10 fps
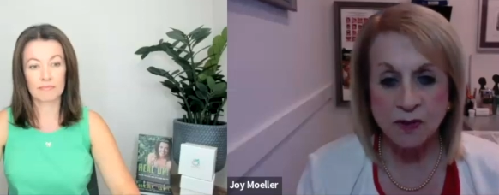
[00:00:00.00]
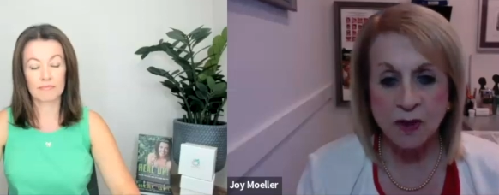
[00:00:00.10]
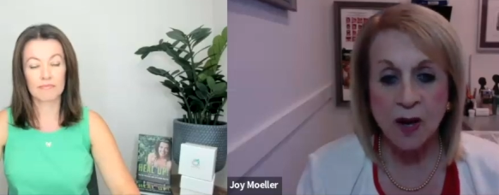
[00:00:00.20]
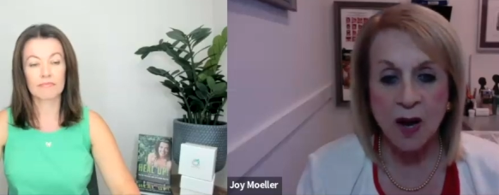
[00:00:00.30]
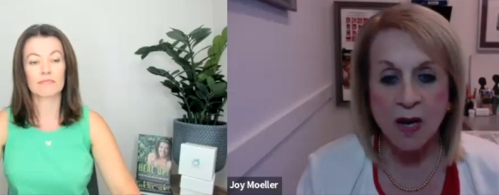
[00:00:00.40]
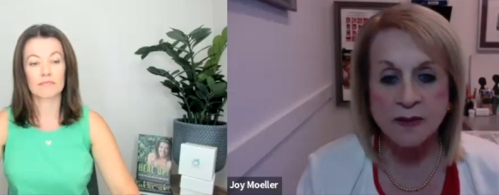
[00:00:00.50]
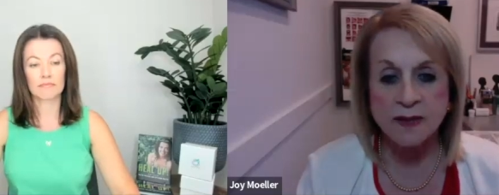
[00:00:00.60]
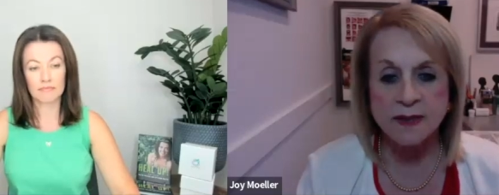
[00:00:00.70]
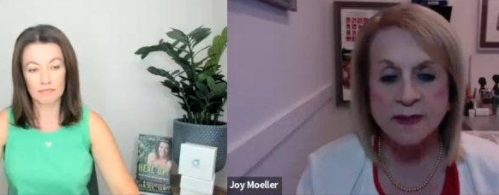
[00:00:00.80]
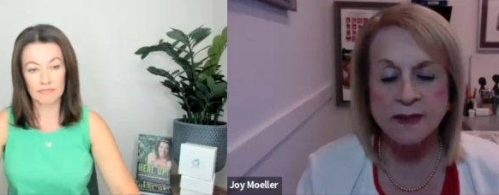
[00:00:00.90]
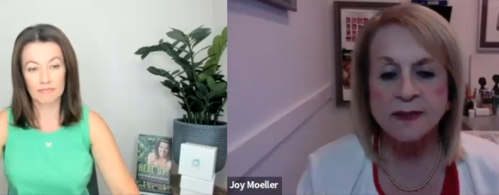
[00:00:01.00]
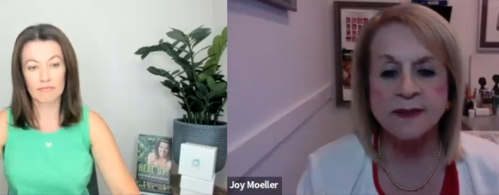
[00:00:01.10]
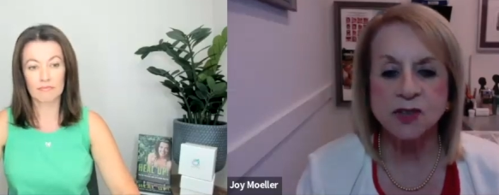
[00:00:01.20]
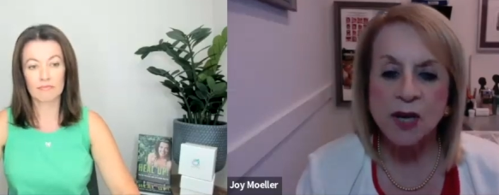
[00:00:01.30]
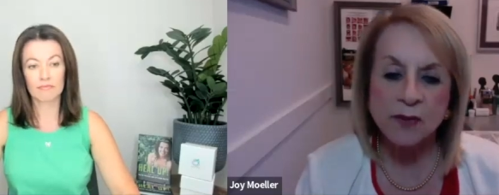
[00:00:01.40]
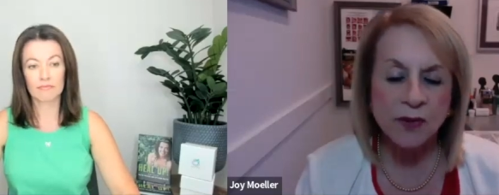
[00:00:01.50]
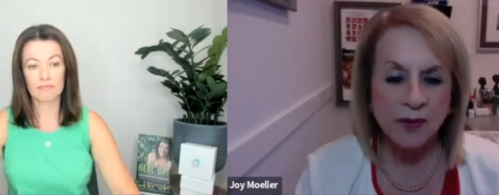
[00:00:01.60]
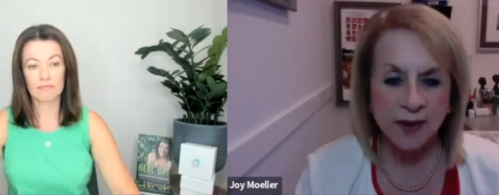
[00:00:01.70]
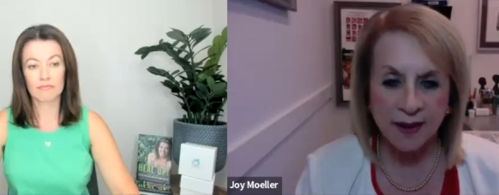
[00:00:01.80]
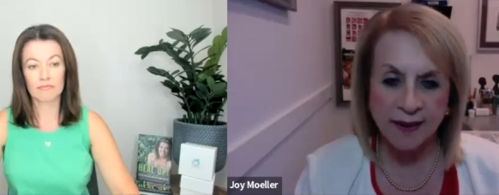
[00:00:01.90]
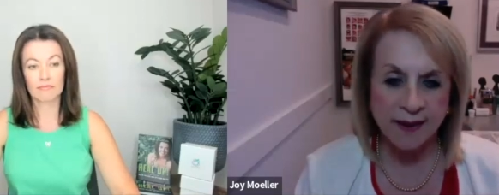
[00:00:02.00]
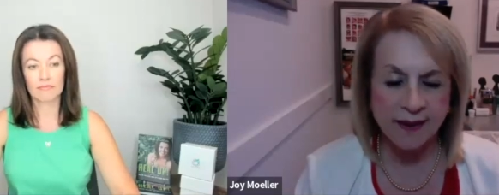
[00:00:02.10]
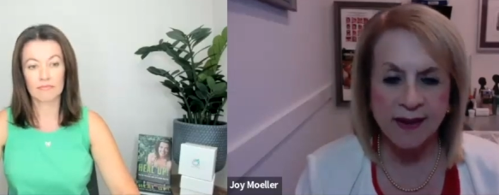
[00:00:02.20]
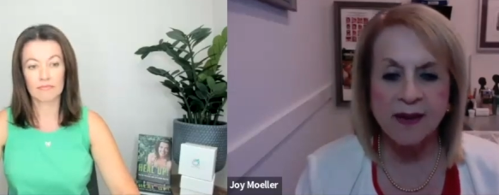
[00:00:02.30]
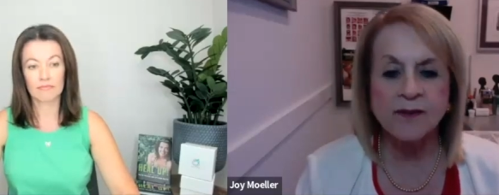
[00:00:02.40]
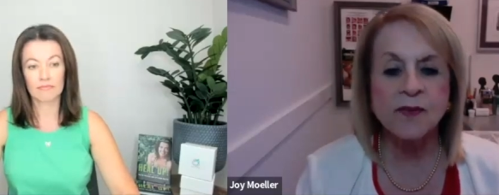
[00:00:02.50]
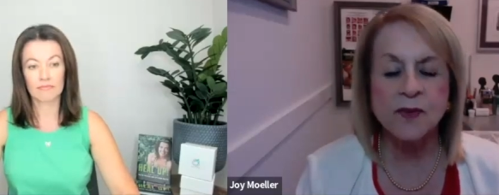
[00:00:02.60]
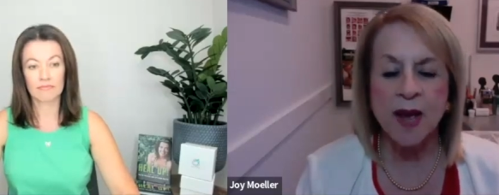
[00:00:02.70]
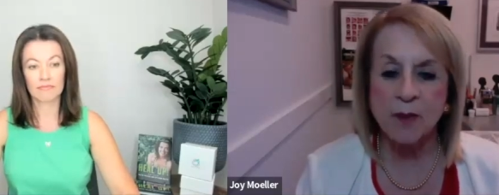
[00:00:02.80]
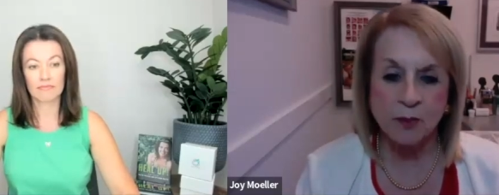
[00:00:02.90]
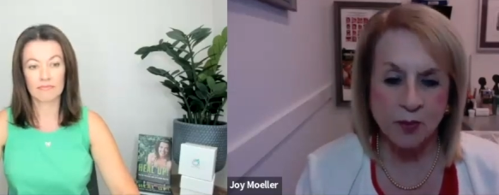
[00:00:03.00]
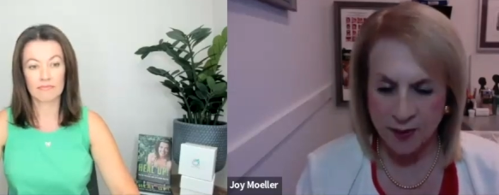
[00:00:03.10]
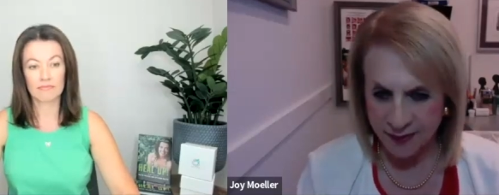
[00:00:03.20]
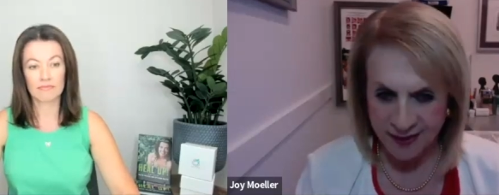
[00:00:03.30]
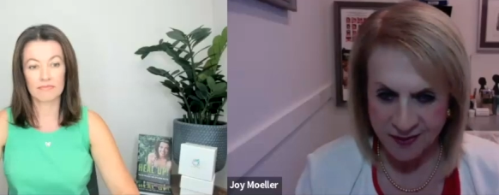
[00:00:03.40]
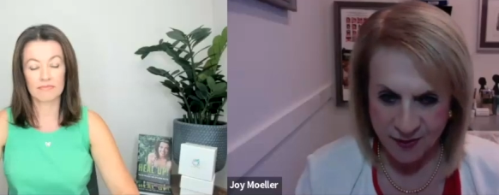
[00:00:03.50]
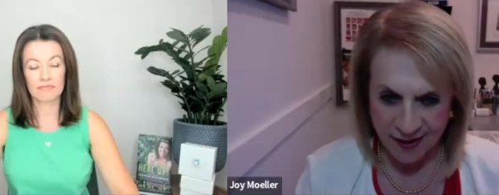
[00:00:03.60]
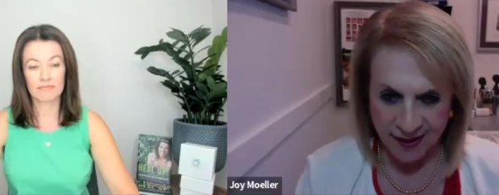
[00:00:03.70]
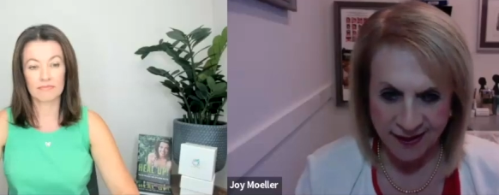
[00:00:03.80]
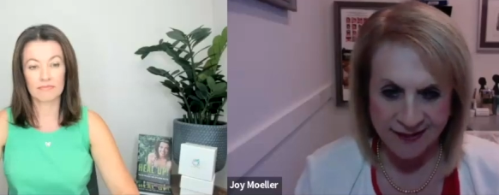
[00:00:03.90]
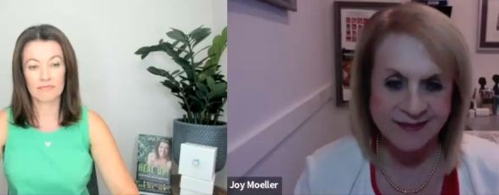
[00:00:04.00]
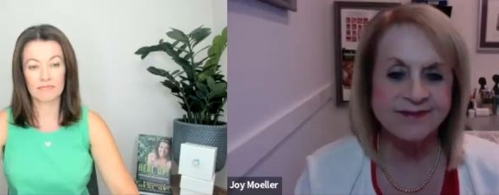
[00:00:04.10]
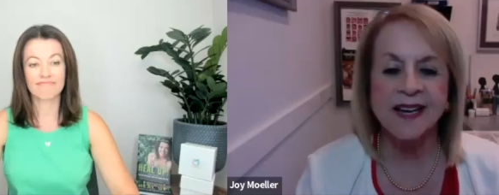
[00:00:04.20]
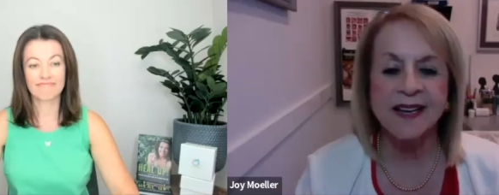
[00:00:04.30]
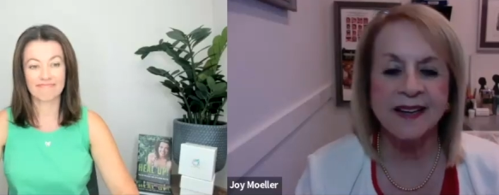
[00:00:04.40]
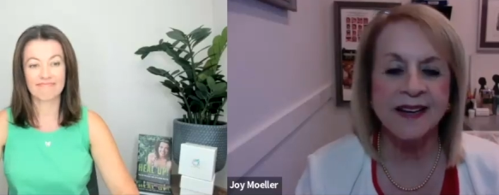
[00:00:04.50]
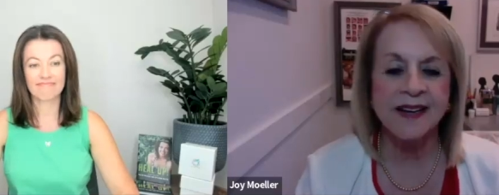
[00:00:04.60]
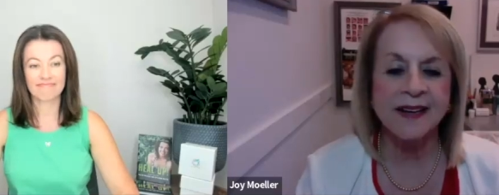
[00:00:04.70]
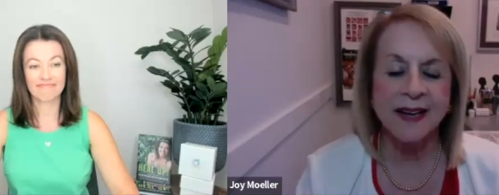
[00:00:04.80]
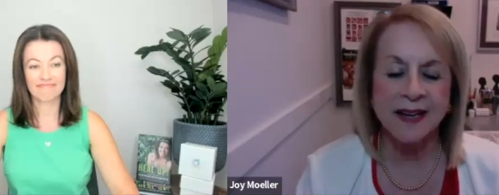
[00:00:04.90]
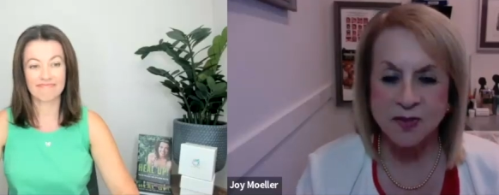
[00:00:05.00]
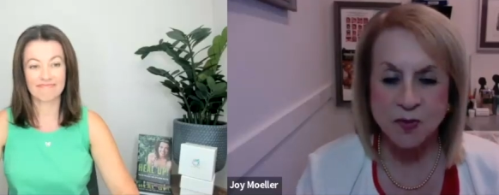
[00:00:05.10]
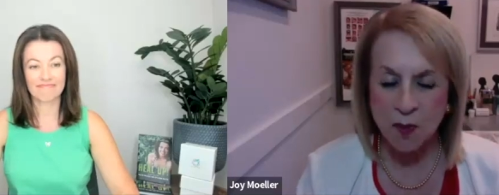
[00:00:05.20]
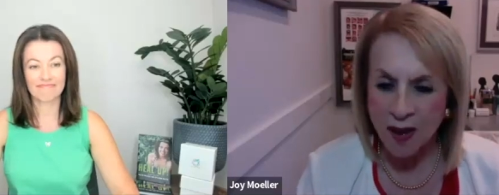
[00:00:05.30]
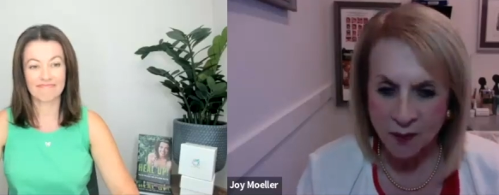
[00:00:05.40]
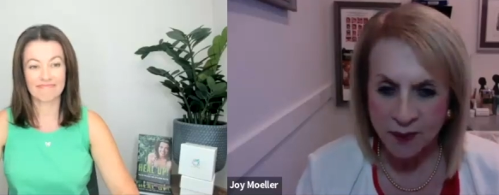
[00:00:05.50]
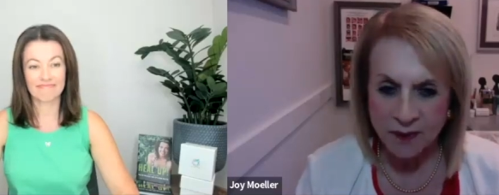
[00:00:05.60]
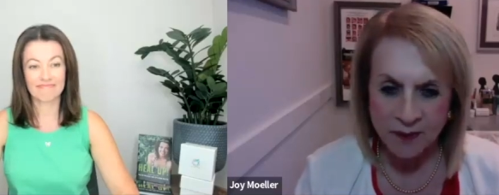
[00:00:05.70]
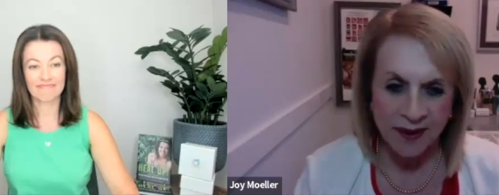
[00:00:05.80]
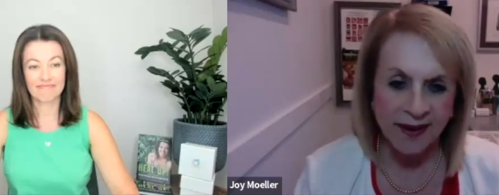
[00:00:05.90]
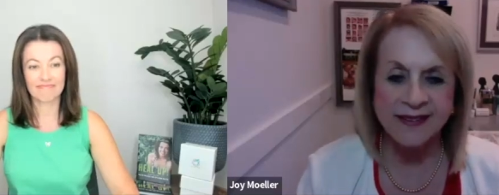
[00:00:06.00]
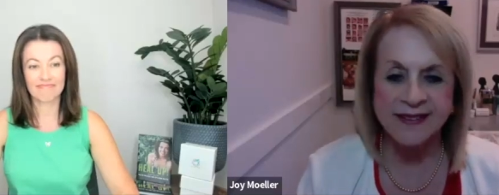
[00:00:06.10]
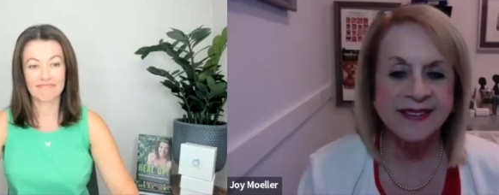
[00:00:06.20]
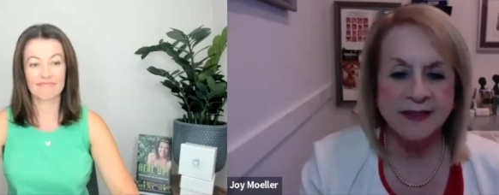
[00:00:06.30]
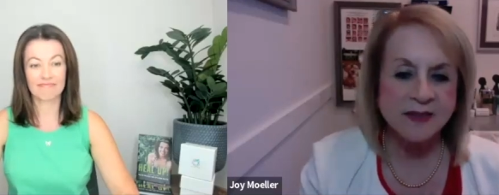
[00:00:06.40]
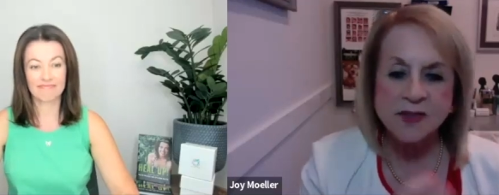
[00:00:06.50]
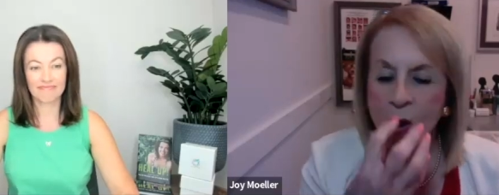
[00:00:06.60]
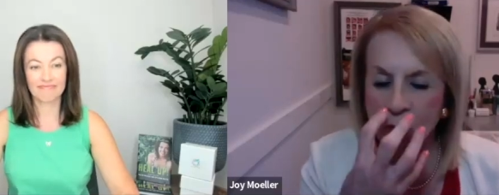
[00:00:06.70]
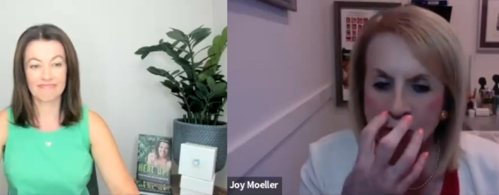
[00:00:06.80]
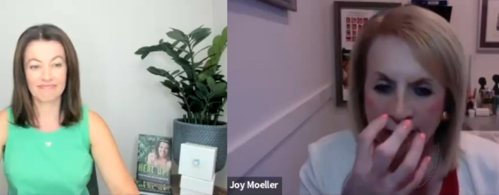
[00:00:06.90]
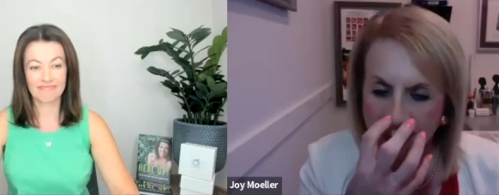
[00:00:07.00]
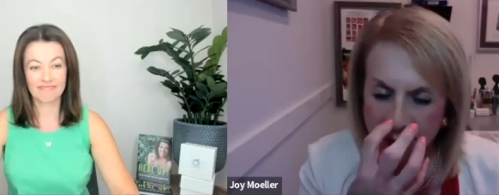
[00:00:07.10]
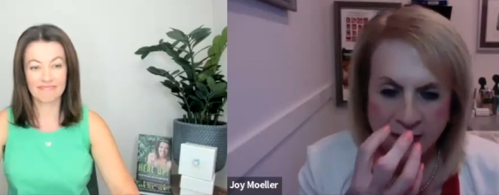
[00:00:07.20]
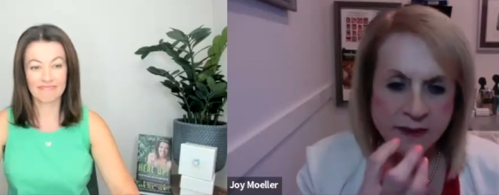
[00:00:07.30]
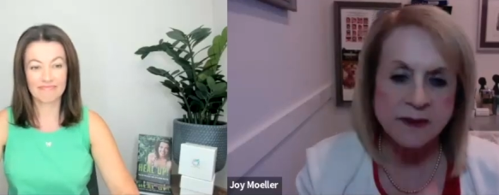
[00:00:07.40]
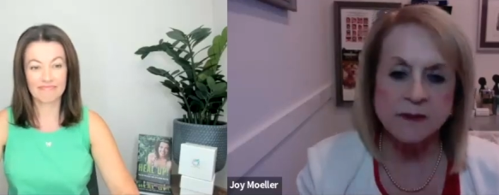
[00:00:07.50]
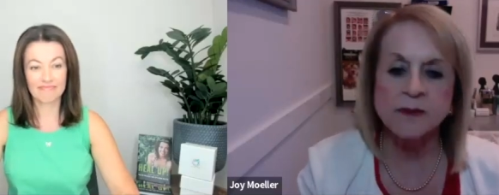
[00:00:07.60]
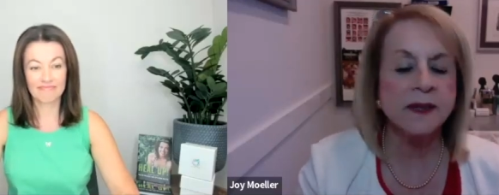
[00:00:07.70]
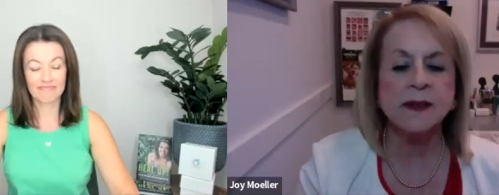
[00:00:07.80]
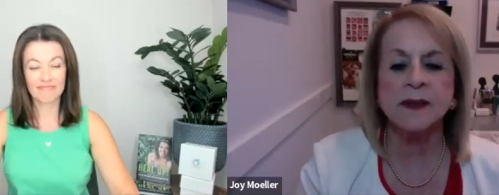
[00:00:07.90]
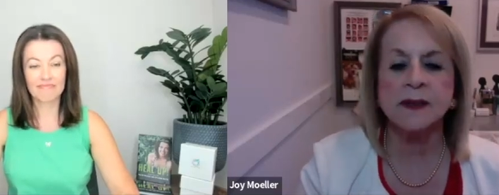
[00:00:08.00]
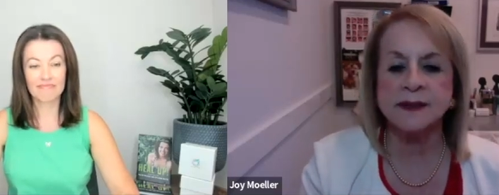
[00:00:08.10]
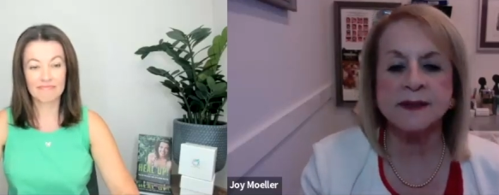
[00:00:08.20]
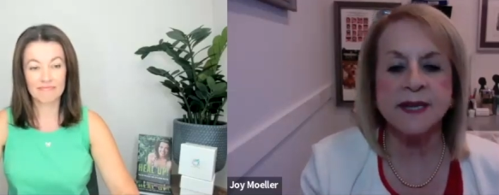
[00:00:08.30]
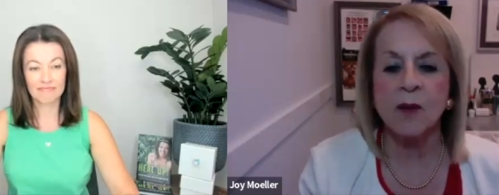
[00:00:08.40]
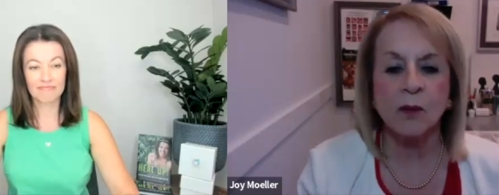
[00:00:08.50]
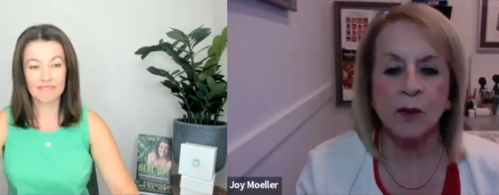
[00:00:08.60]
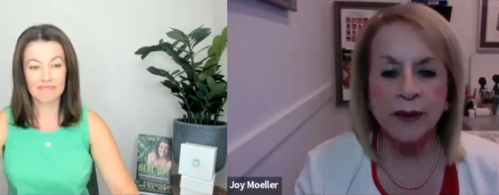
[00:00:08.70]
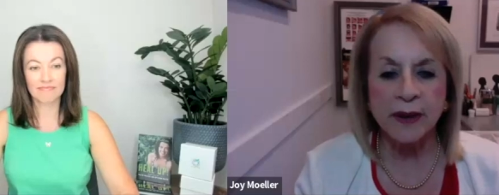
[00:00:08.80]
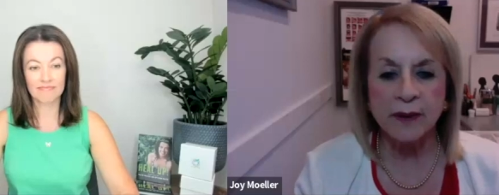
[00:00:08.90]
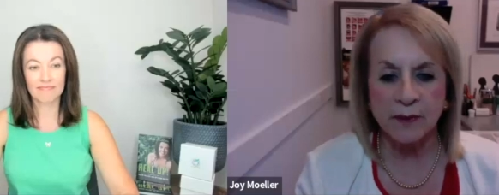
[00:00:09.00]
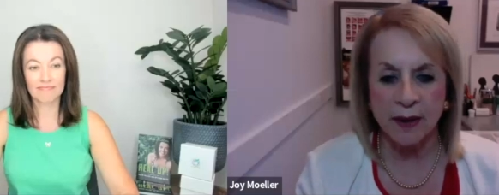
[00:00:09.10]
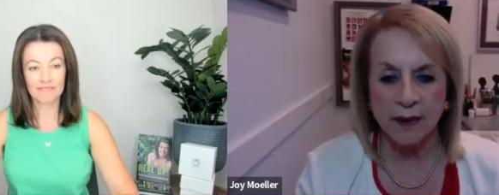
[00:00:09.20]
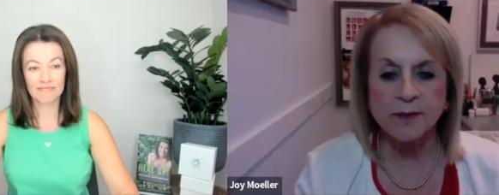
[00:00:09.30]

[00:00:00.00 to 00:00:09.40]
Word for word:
Speaker 1: The cause is generally if they're not breathing right and, and not swallowing right, this whole mechanism here is not working right.